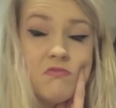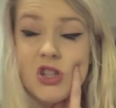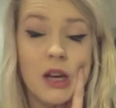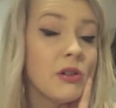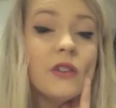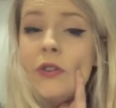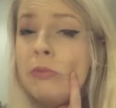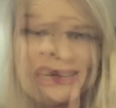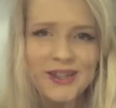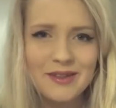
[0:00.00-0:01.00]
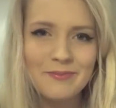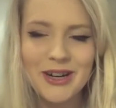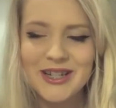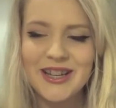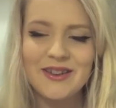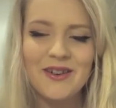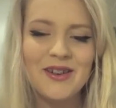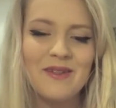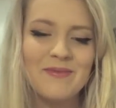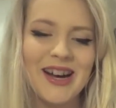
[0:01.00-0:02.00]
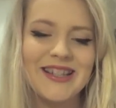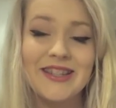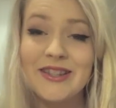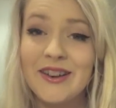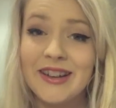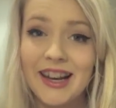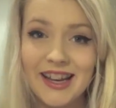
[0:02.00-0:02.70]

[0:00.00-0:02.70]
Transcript: So I'm going to film it. First of the brushes on my Sedona